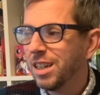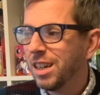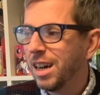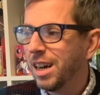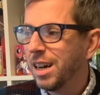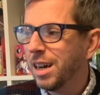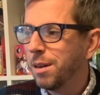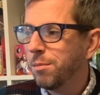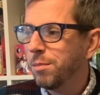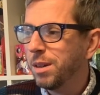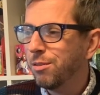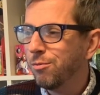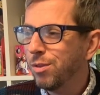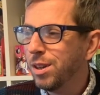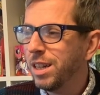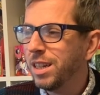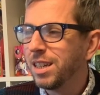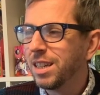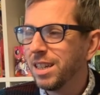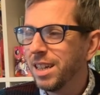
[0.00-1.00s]
It
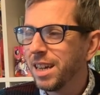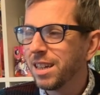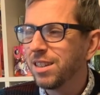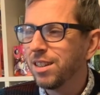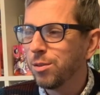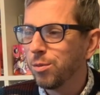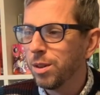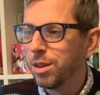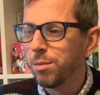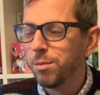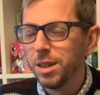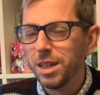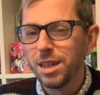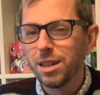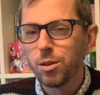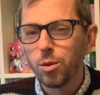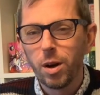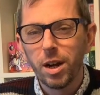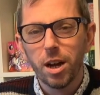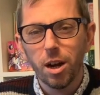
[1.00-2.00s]
really connected with me
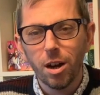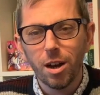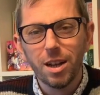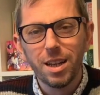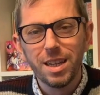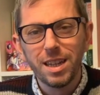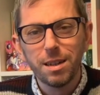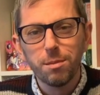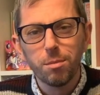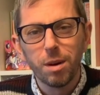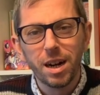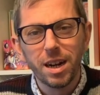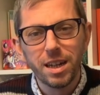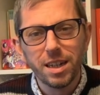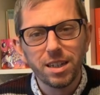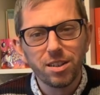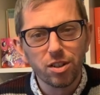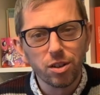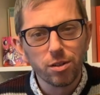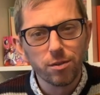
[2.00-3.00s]
quite early in
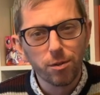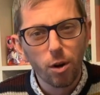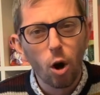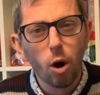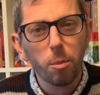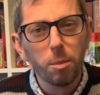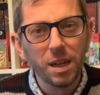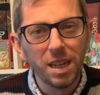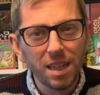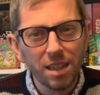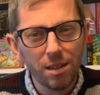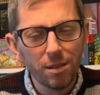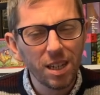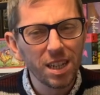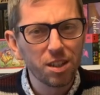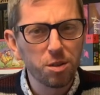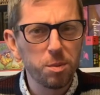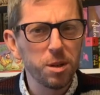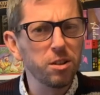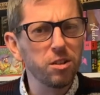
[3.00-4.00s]
my sort of hobby
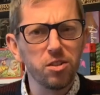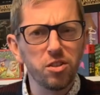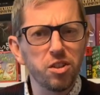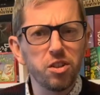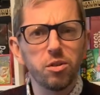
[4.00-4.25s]
experience,